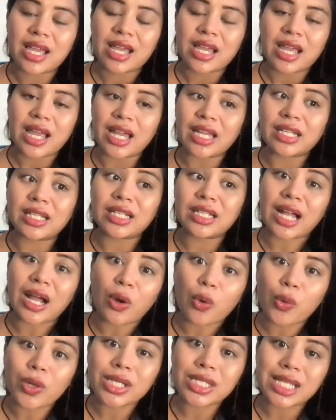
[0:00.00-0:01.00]
And it
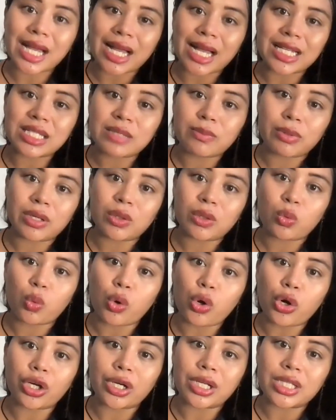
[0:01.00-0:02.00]
always has been
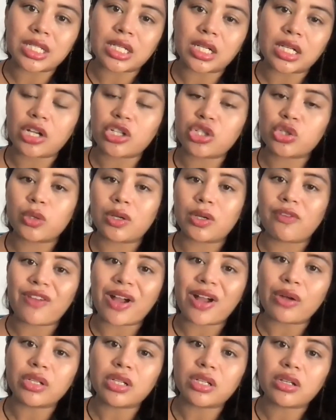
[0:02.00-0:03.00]
war. It's a country
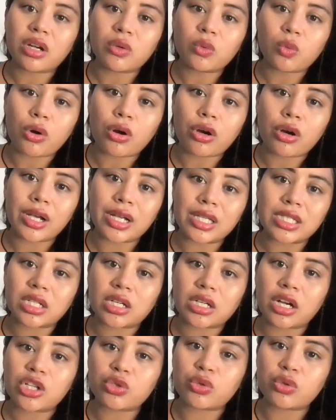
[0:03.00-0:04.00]
founded on war. It's a
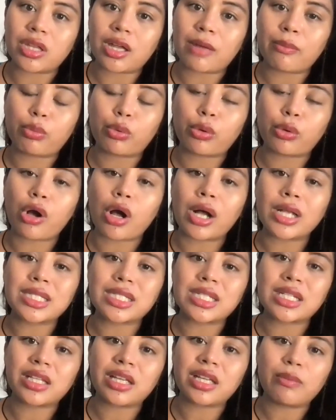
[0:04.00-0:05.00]
country that
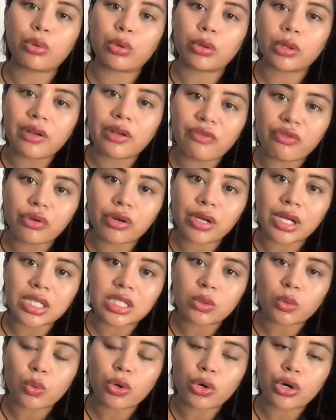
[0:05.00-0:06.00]
constantly proliferates
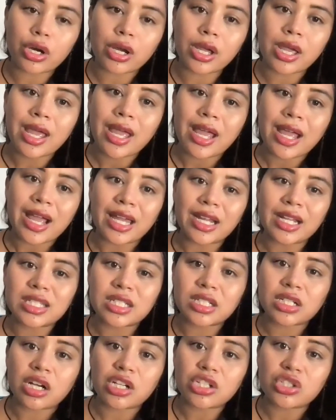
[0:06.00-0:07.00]
war. And it's a
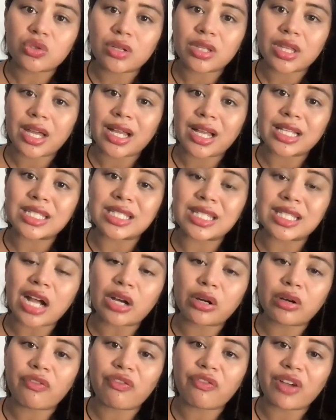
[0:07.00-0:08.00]
country that has
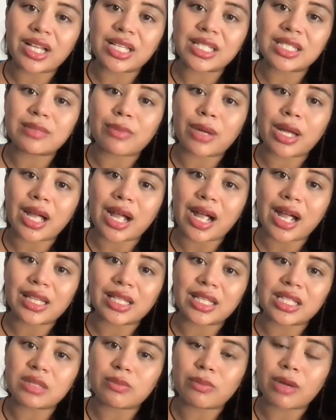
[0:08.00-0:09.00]
sacrificed my
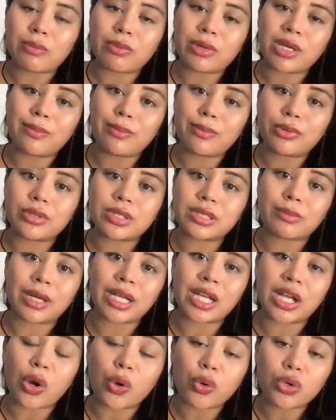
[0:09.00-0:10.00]
islands, my peoples, my
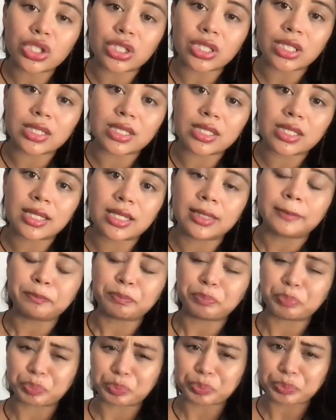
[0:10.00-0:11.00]
oceans
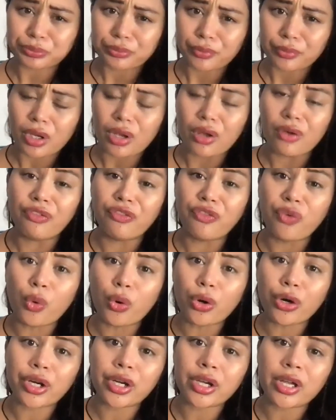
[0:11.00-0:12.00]
for